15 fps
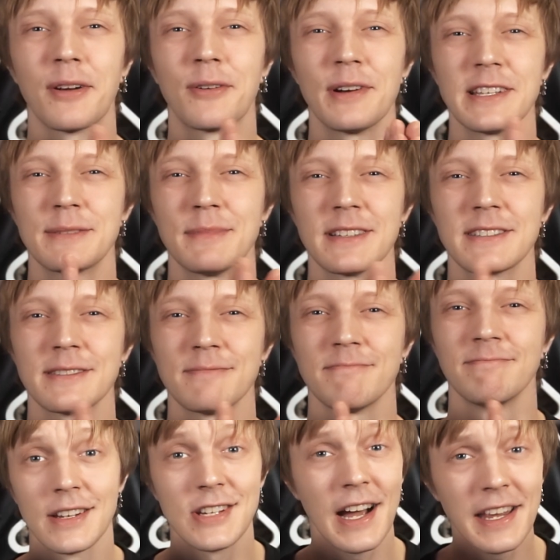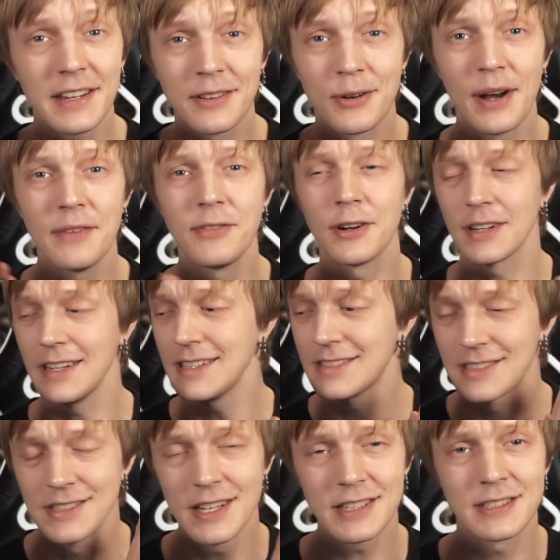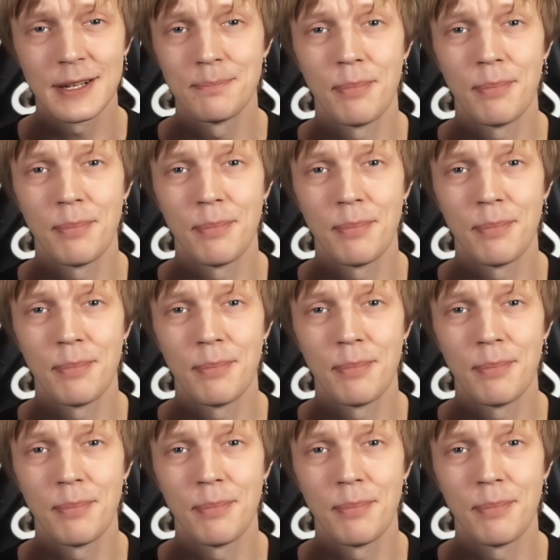Christmas! Giant Graveyard is just the